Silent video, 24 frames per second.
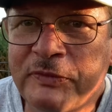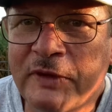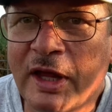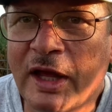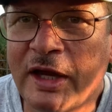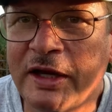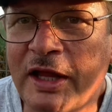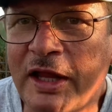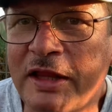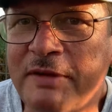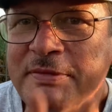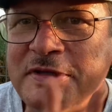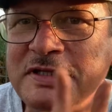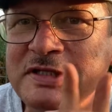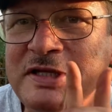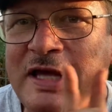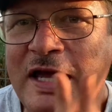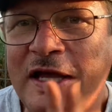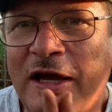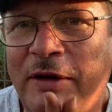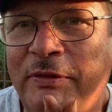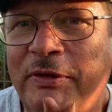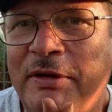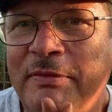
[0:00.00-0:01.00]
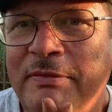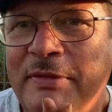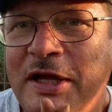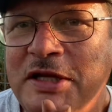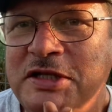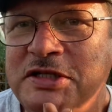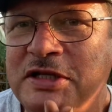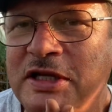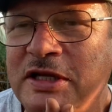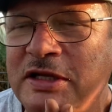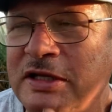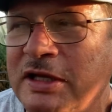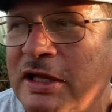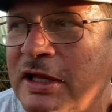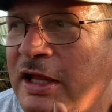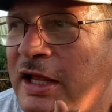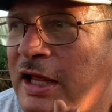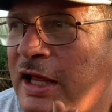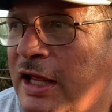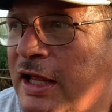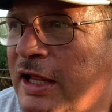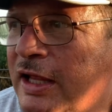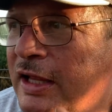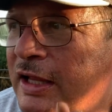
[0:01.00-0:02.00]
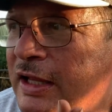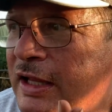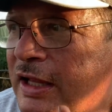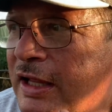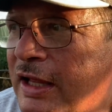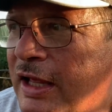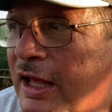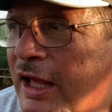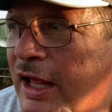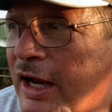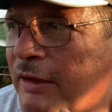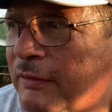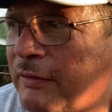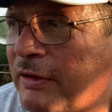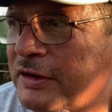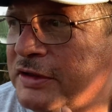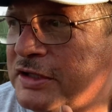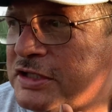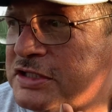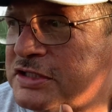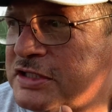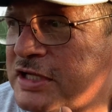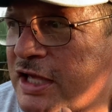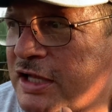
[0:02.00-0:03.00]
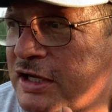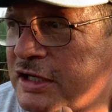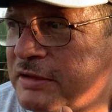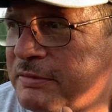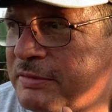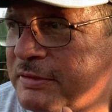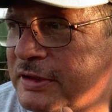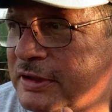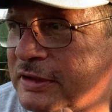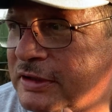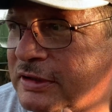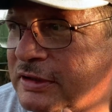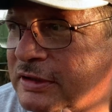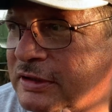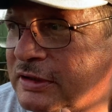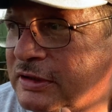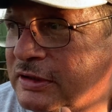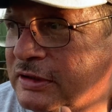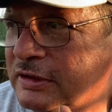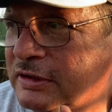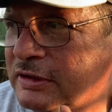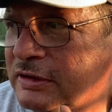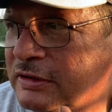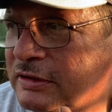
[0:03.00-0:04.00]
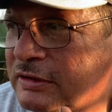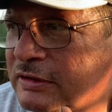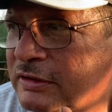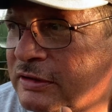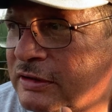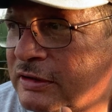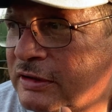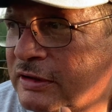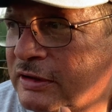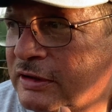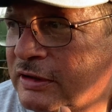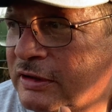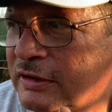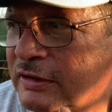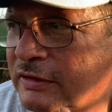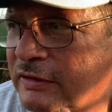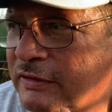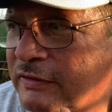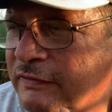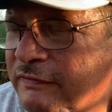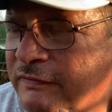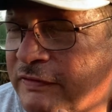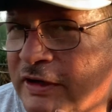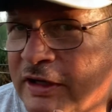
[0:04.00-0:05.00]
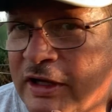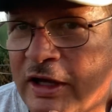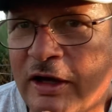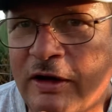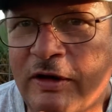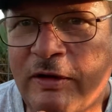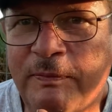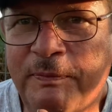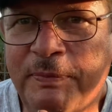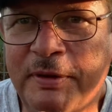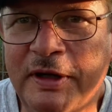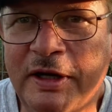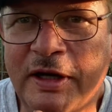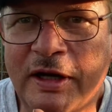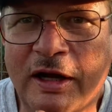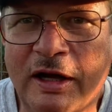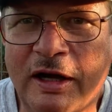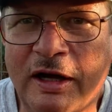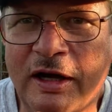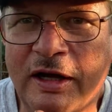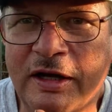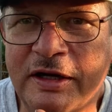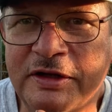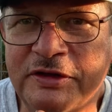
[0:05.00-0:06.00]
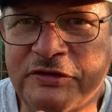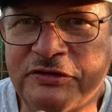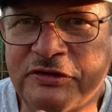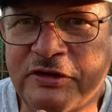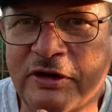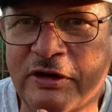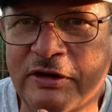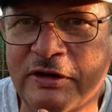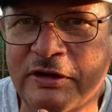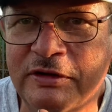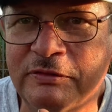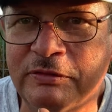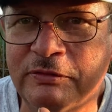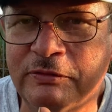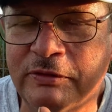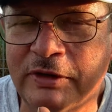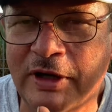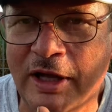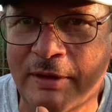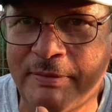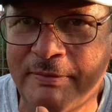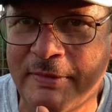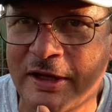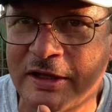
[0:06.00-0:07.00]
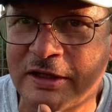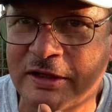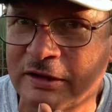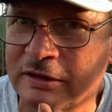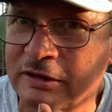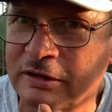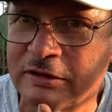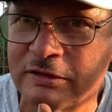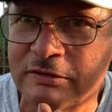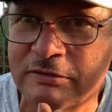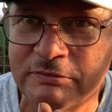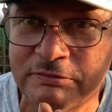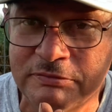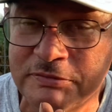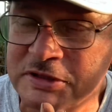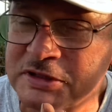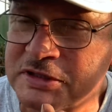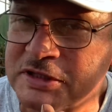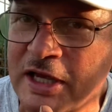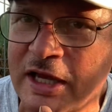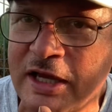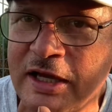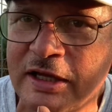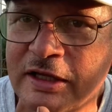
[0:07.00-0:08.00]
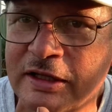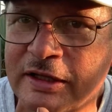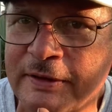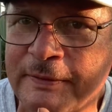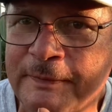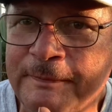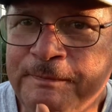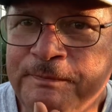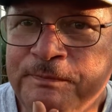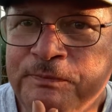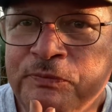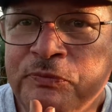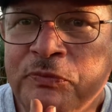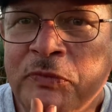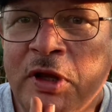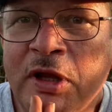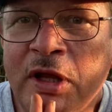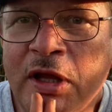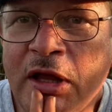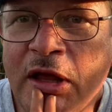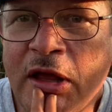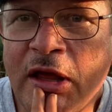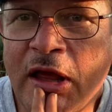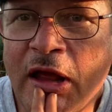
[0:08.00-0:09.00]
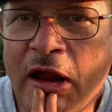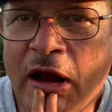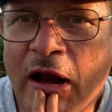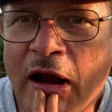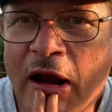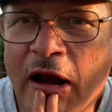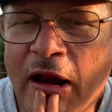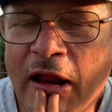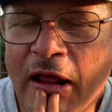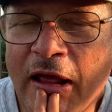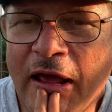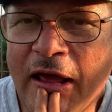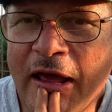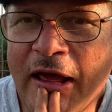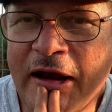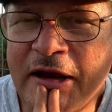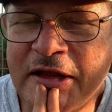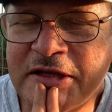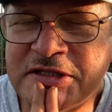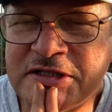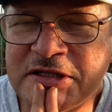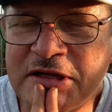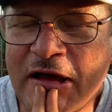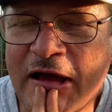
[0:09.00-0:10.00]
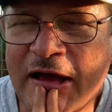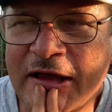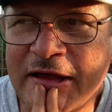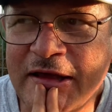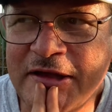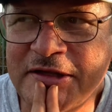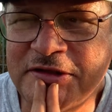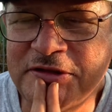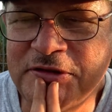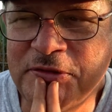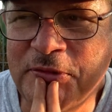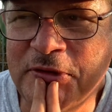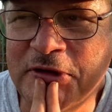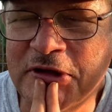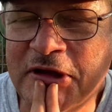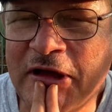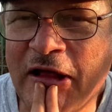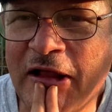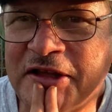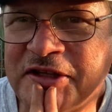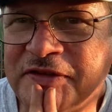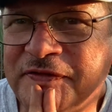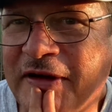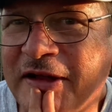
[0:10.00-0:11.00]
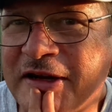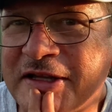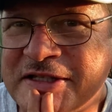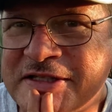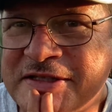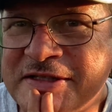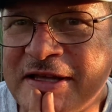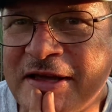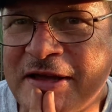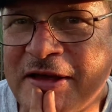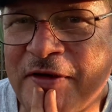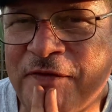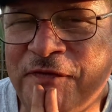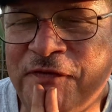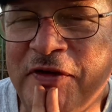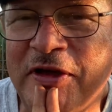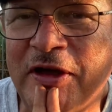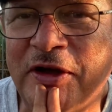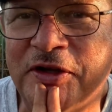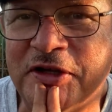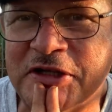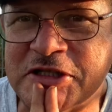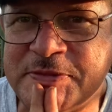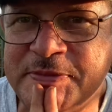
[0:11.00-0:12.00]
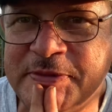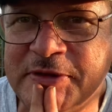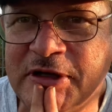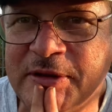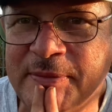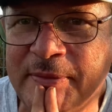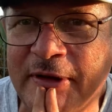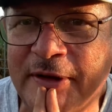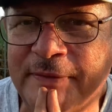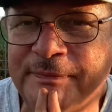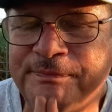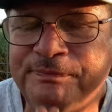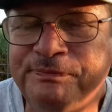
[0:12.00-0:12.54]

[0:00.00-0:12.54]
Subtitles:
Another mistake I want to mention, and I want this channel to be very open and honest on when I make a mistake. And it's, I guess you wouldn't classify it a failed experiment.